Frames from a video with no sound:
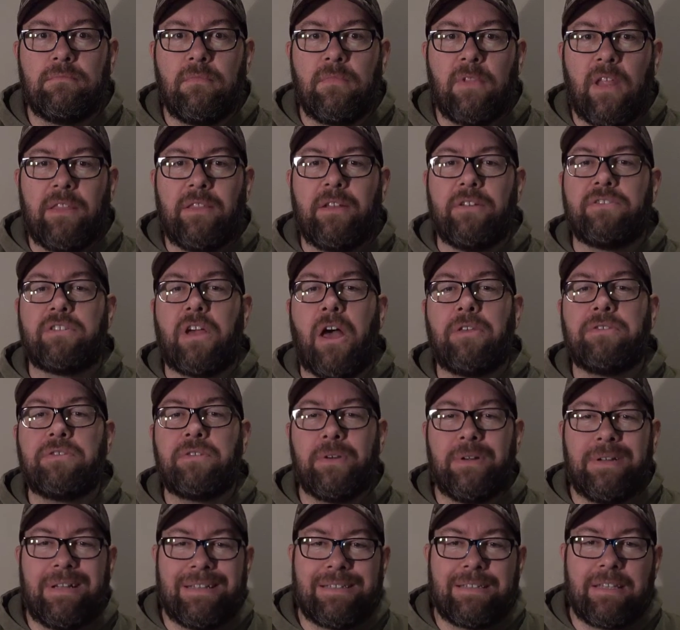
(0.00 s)
And there's also
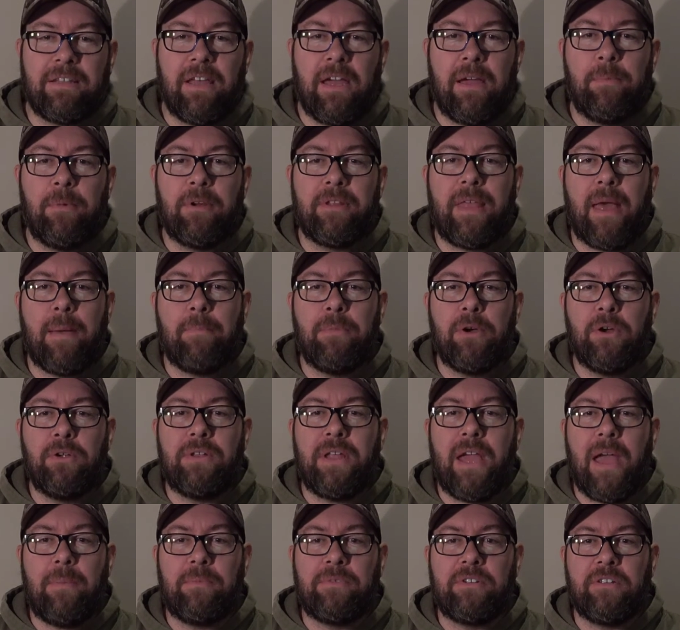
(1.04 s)
a disclaimer that boot
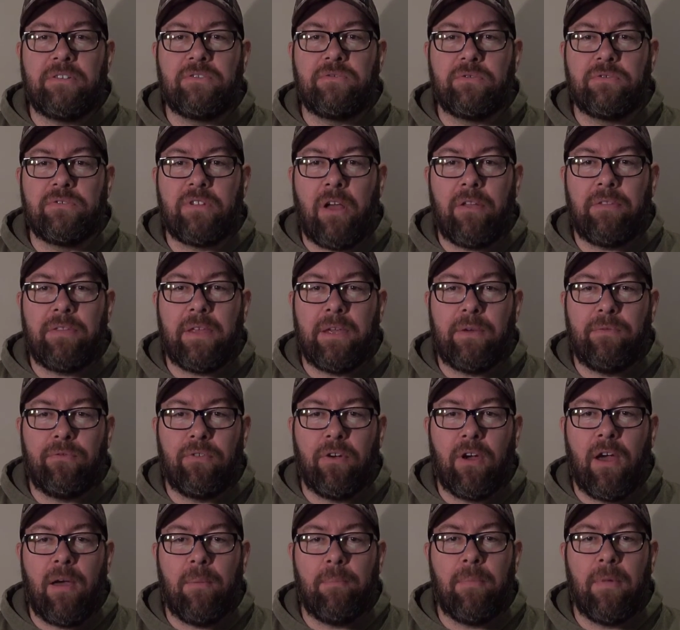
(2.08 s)
damages resulting
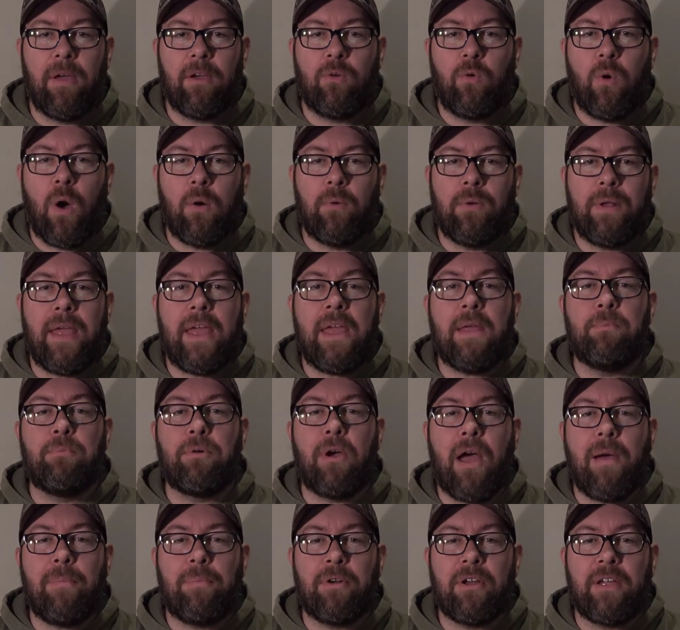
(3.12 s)
from, quote,
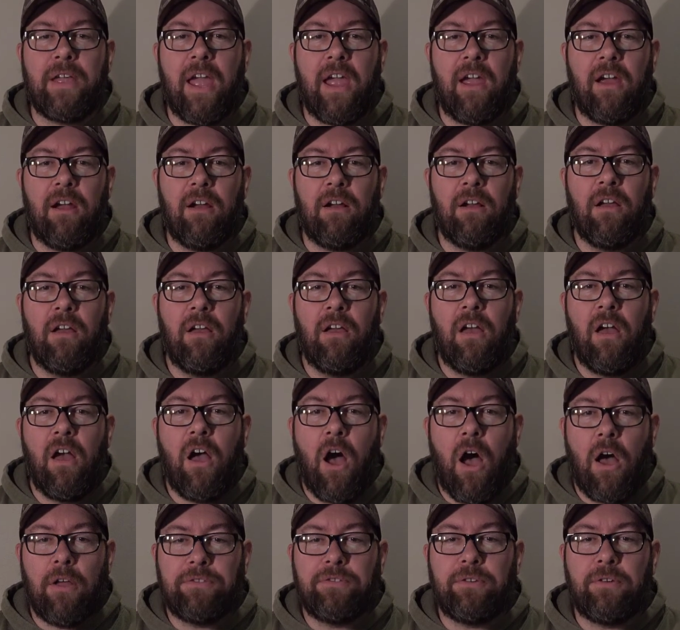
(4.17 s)
improper care,
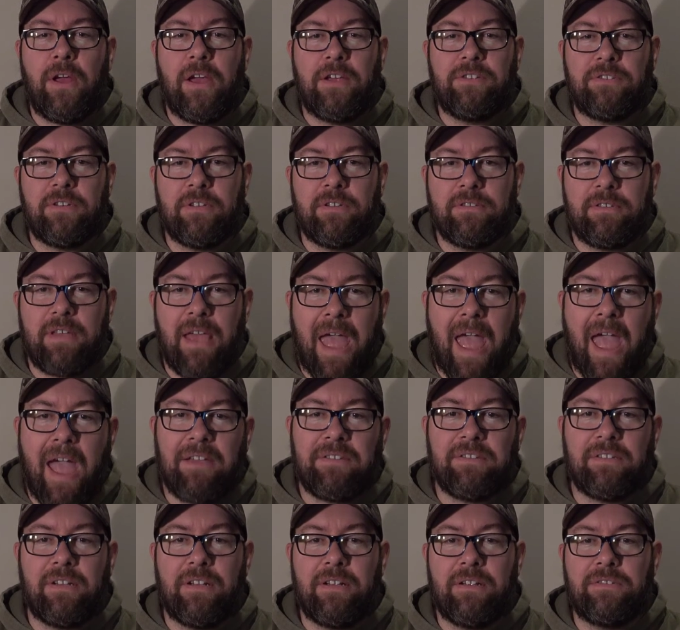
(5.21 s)
alterations,
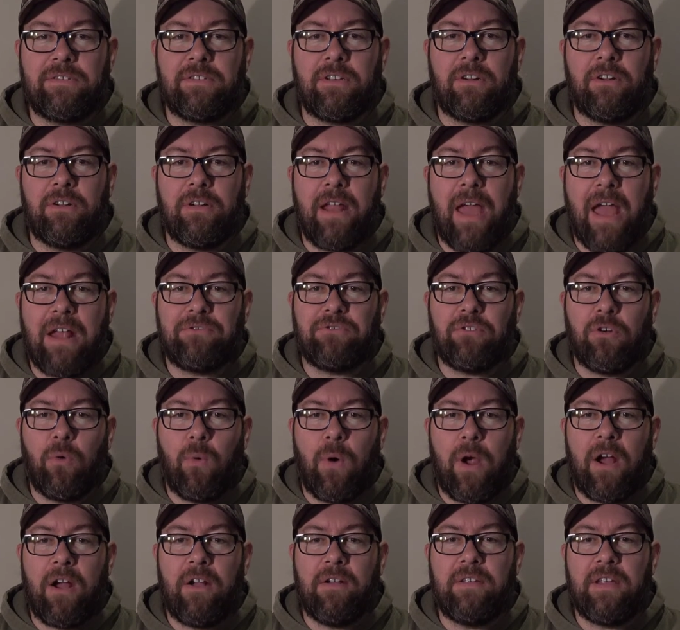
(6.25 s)
accidents, or natural
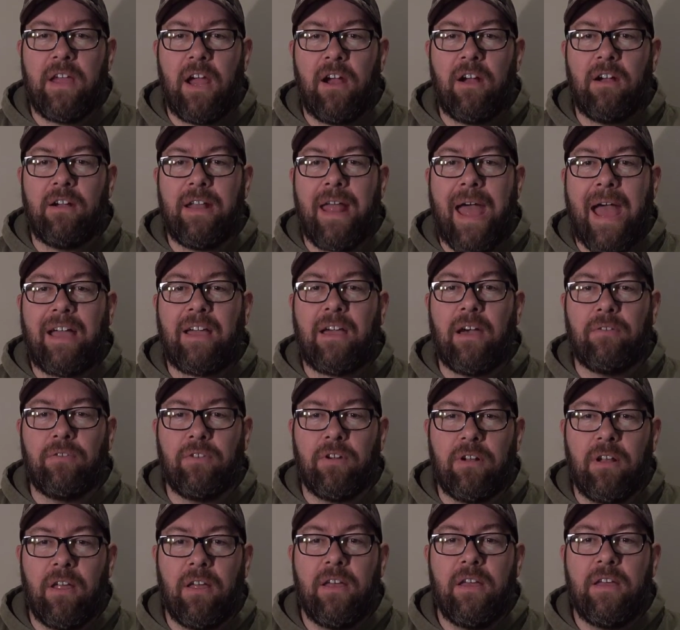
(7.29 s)
wear and tear are not
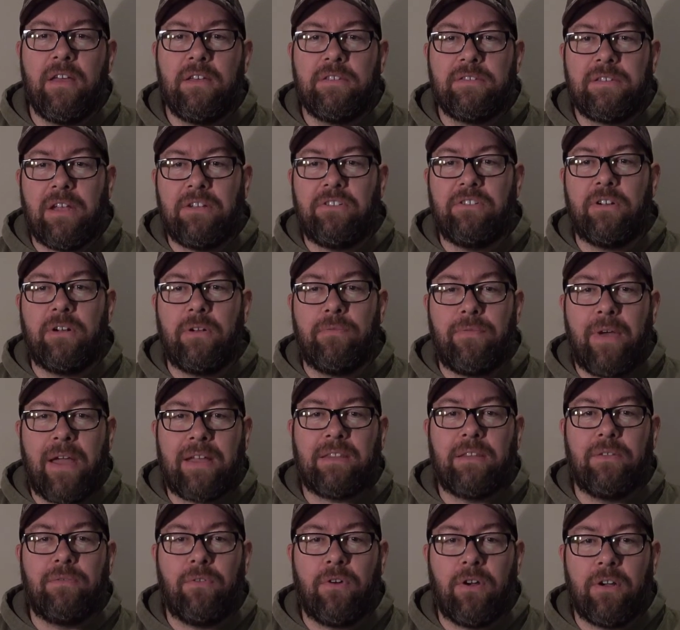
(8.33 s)
covered. Send your
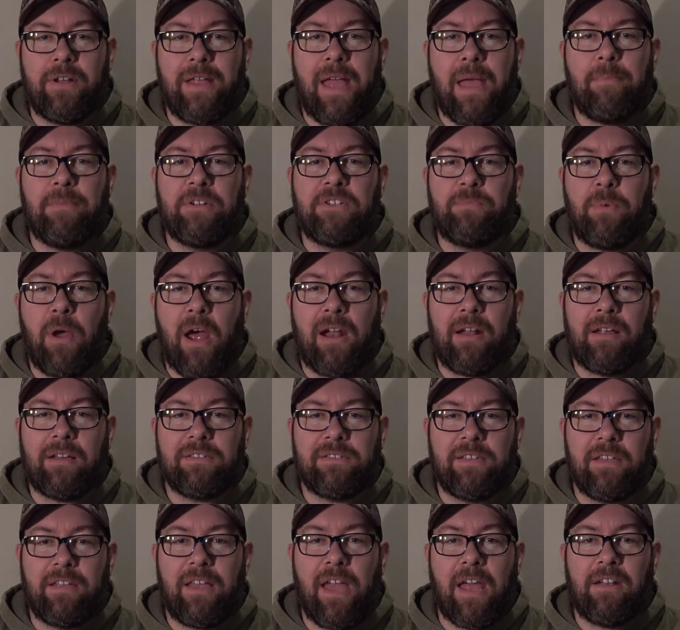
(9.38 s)
defective or damaged products
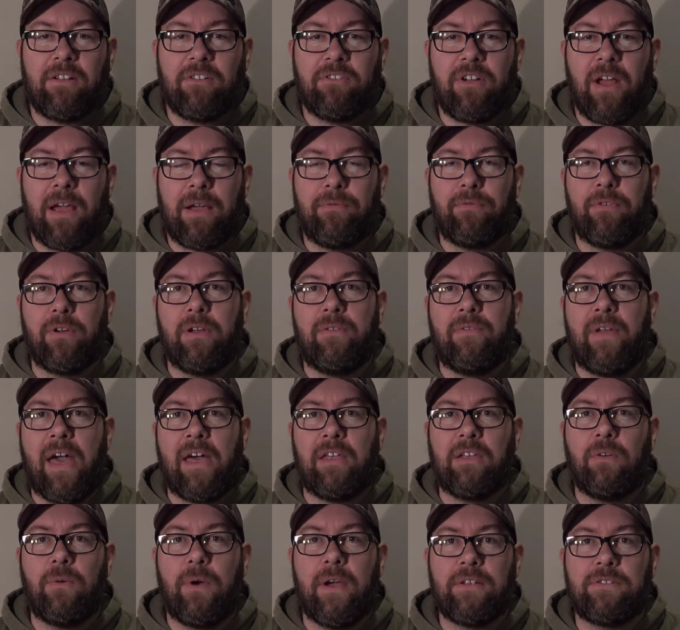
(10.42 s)
to Kenetrek for
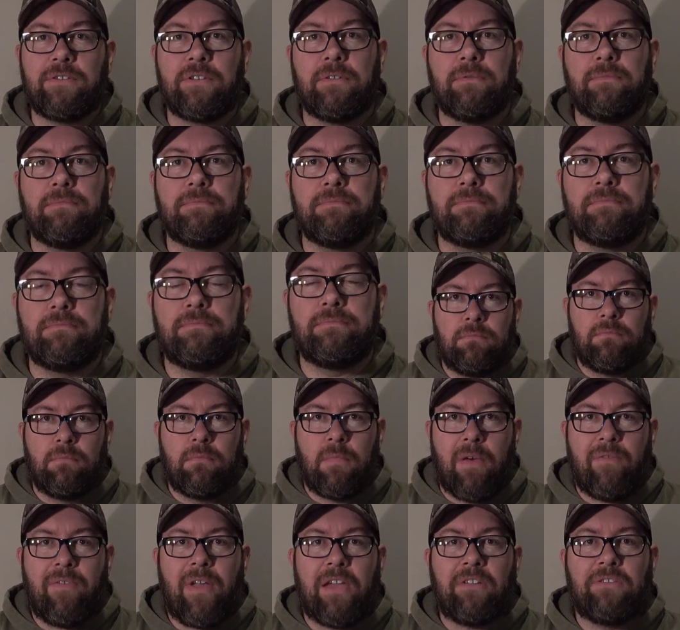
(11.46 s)
evaluation.
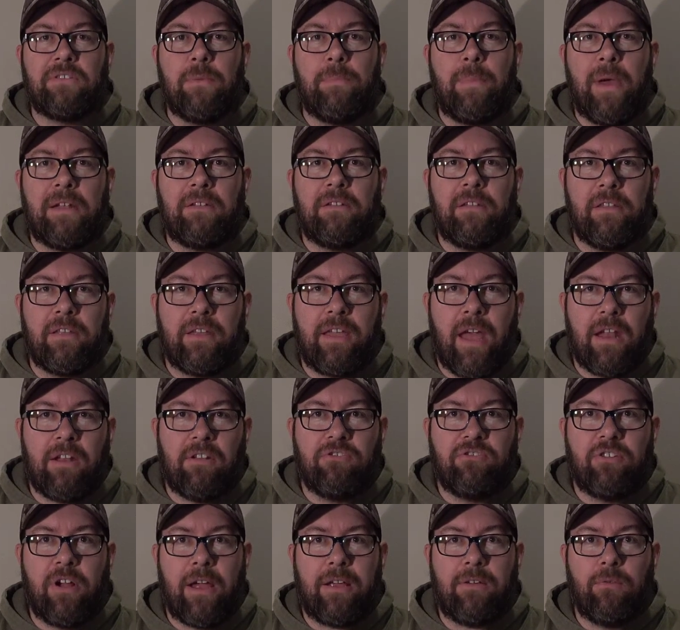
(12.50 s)
I've actually been to the
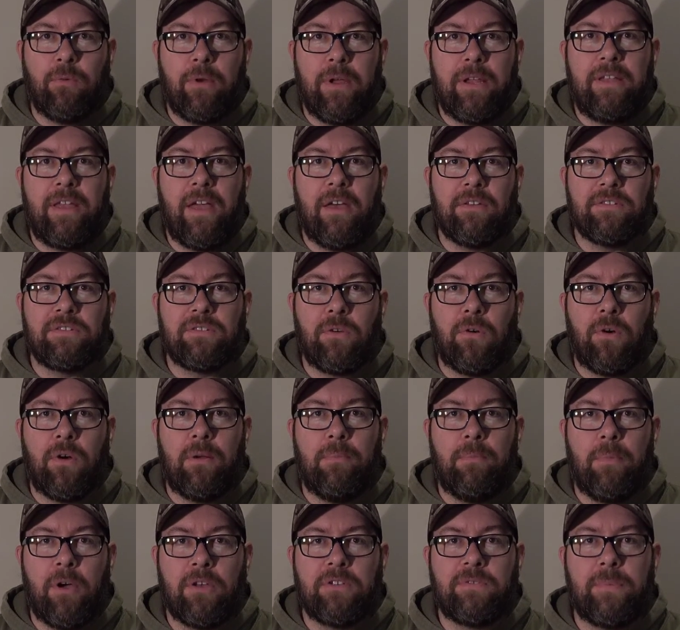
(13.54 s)
Kenetrek retail store in
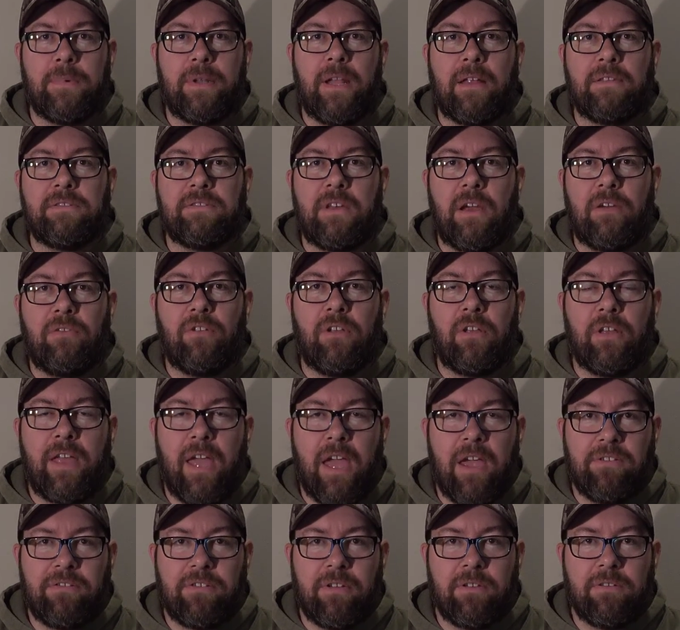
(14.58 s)
Bozeman on several
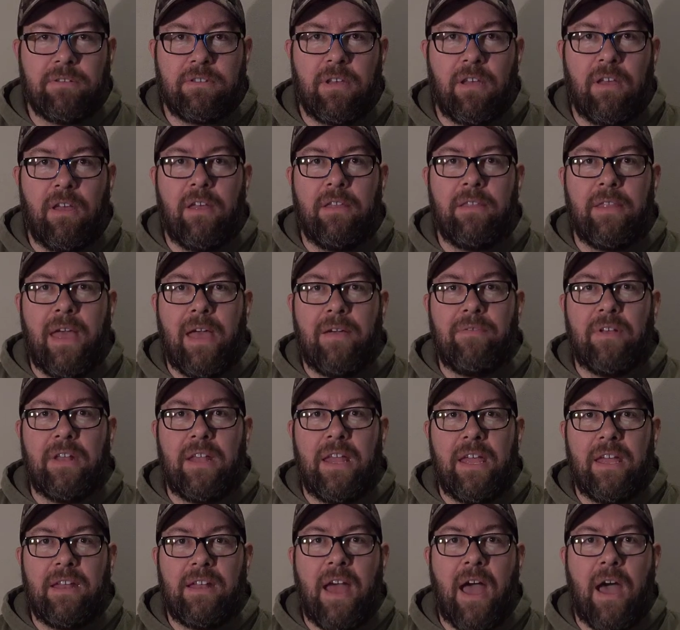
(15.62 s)
occasions. They have an
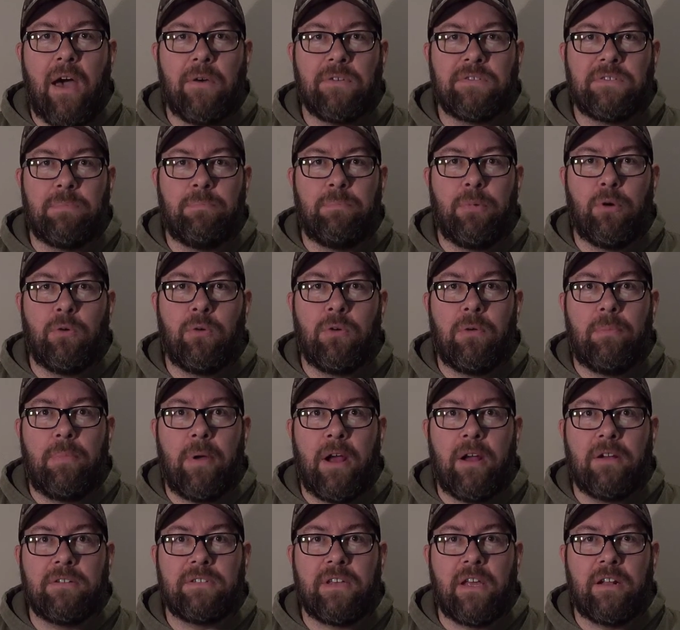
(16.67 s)
in-house boot
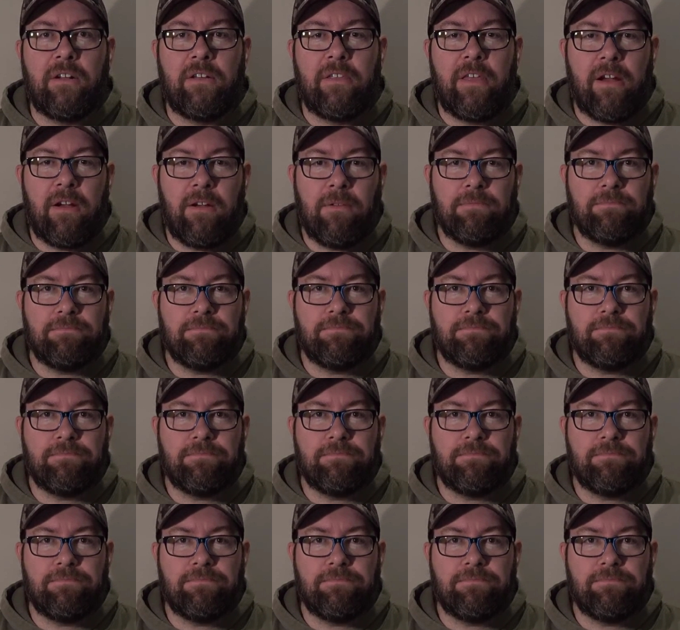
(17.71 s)
repair center there.